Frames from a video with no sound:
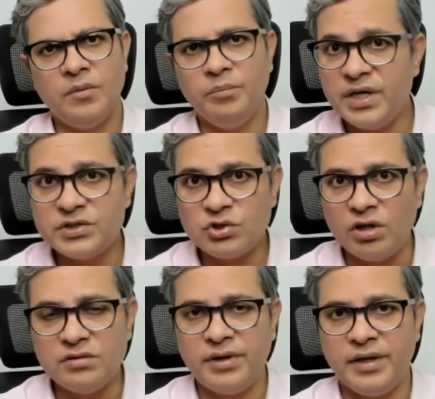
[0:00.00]
Mix
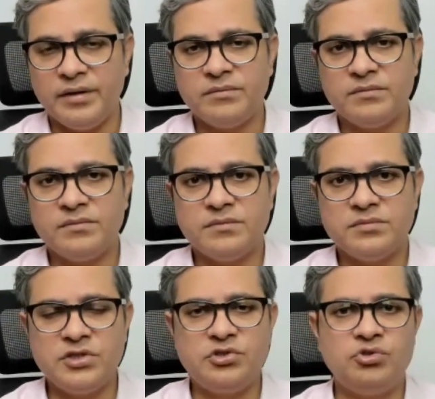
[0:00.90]
all three.
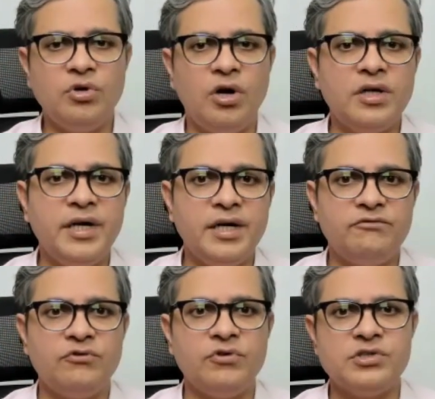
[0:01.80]
Just do not get
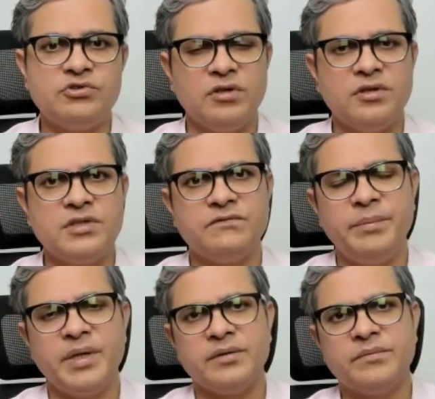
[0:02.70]
focused on this
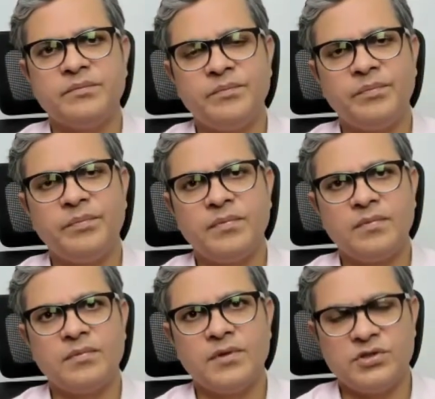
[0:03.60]
women,
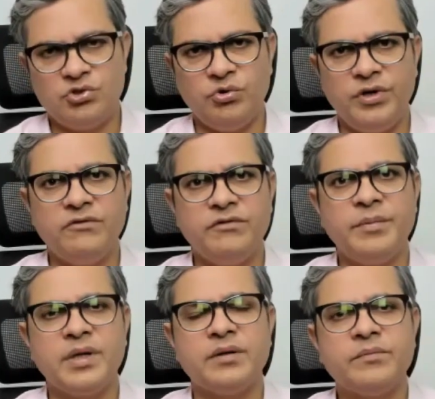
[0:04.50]
the story of
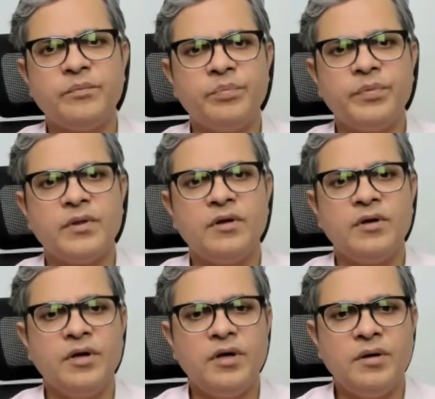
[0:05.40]
women.
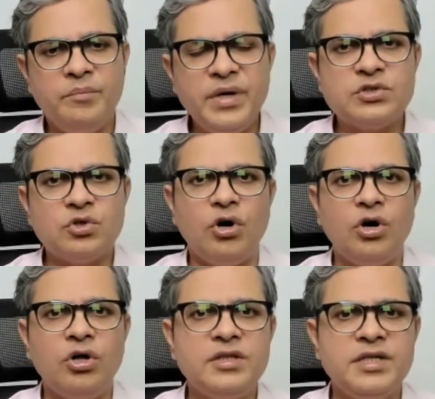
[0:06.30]
Mix
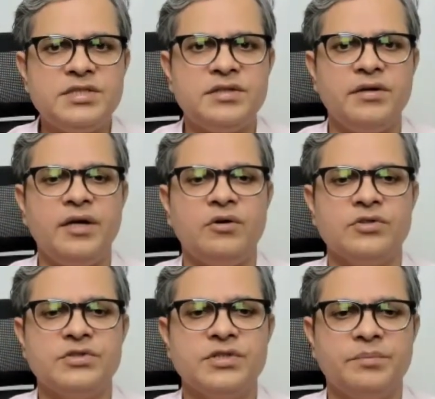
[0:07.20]
all these three
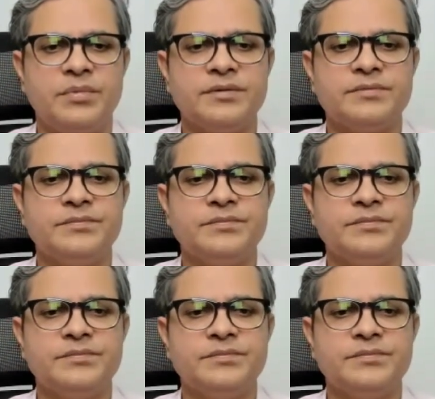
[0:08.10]
concepts.